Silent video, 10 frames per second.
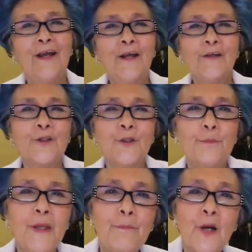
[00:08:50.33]
to
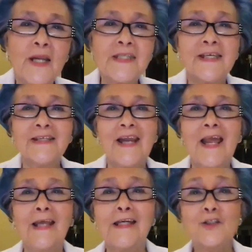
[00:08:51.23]
be present
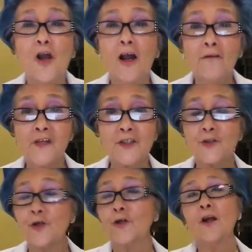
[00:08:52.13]
at his office
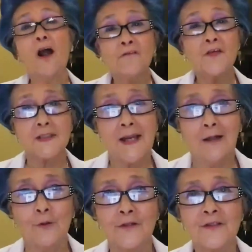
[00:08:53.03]
during office
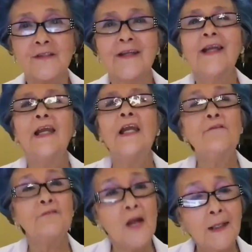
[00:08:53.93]
hours. He
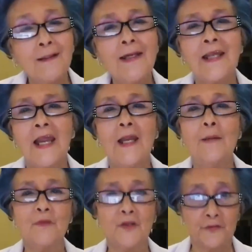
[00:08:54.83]
finally
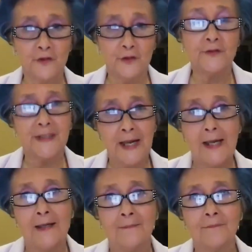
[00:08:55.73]
came the 3rd
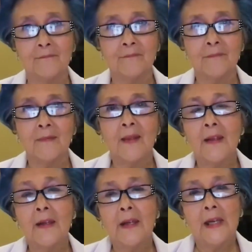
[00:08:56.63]
day.
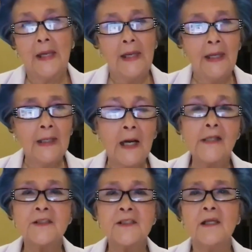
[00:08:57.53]
And I
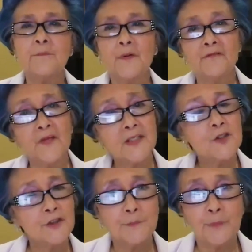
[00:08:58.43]
said,
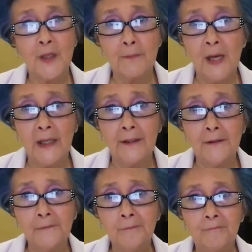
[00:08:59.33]
Professor
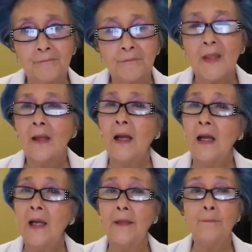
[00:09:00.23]
Springmeyer,
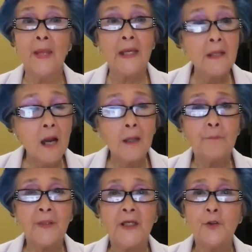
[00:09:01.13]
I may not
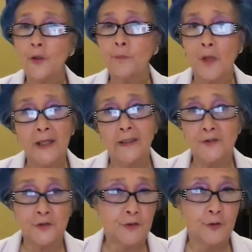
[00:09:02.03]
be your
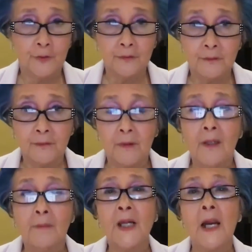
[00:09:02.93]
brightest student, but I